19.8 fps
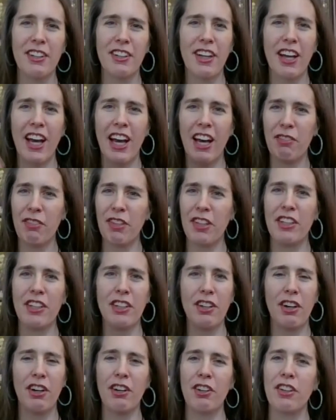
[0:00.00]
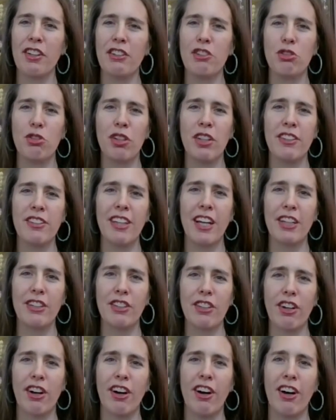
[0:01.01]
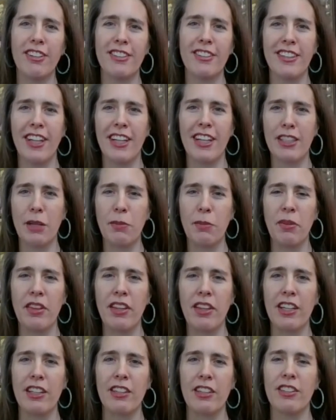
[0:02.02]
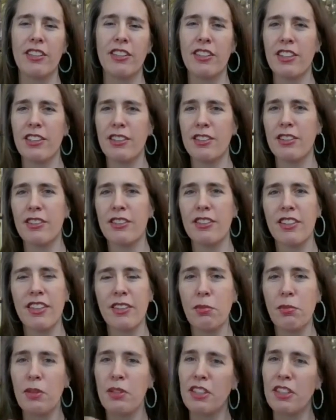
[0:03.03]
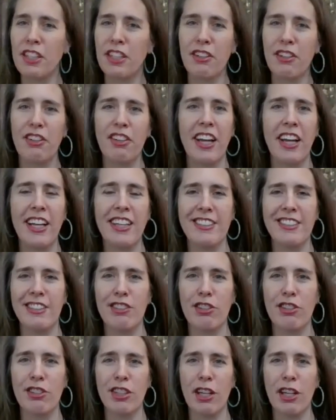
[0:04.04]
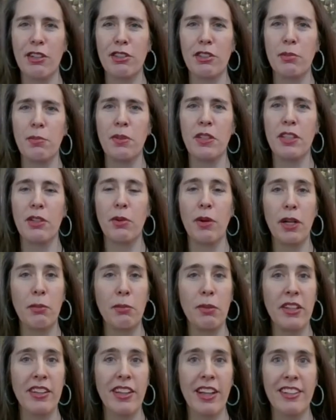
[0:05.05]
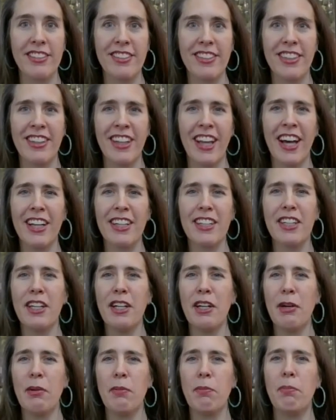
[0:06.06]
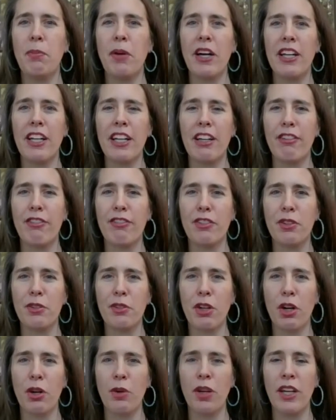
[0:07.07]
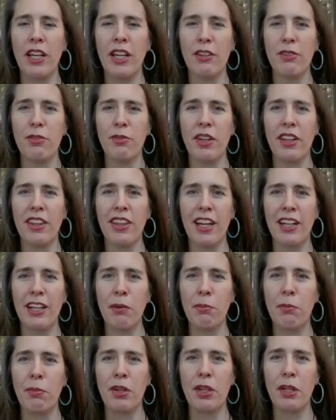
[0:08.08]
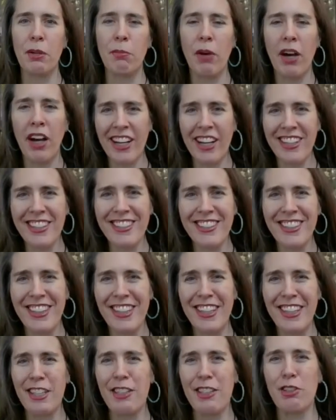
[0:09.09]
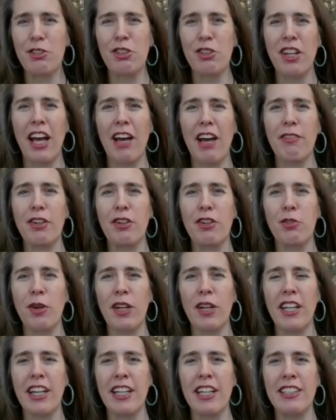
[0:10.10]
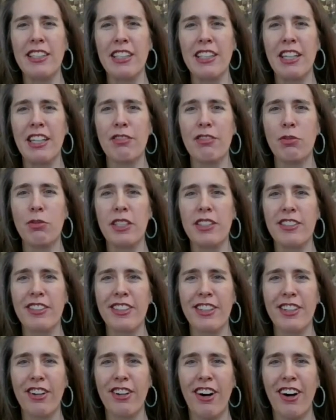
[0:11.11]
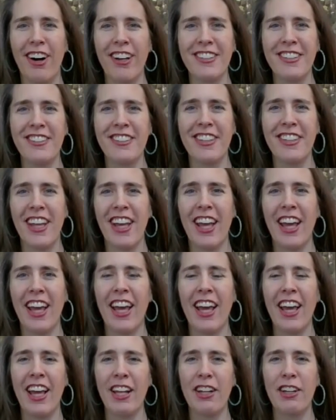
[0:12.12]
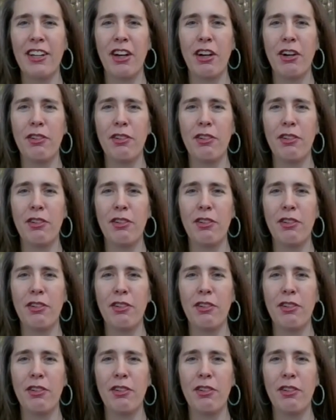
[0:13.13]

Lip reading: having all these transaction costs and that type of thing. In this particular case, it turned out to be quite a bit less than that. But if you go in with that number in mind, you should have a great idea of what it's going to cost, and